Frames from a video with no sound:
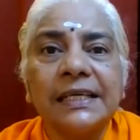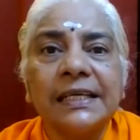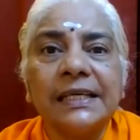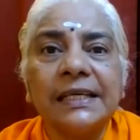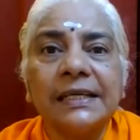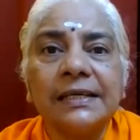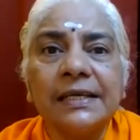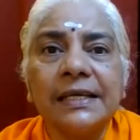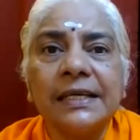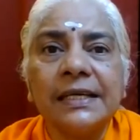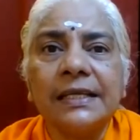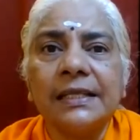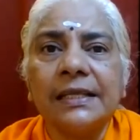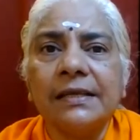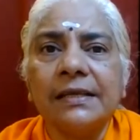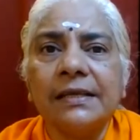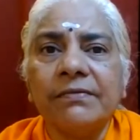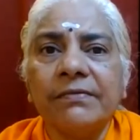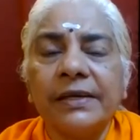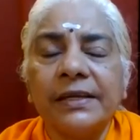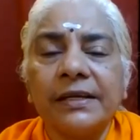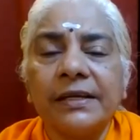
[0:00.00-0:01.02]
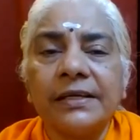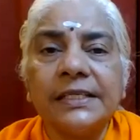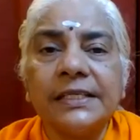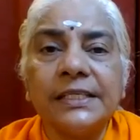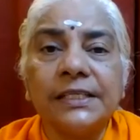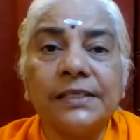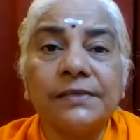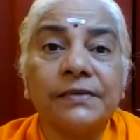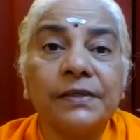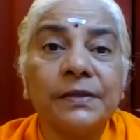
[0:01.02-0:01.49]
Yeah, and then
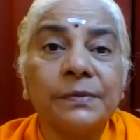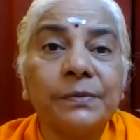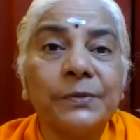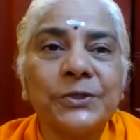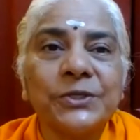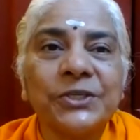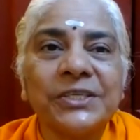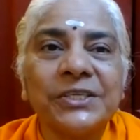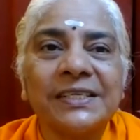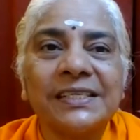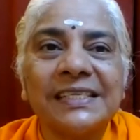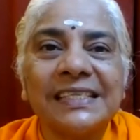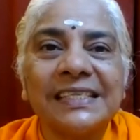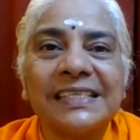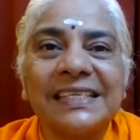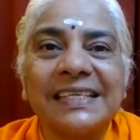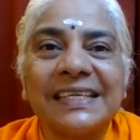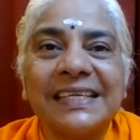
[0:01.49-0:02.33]
variety of emotions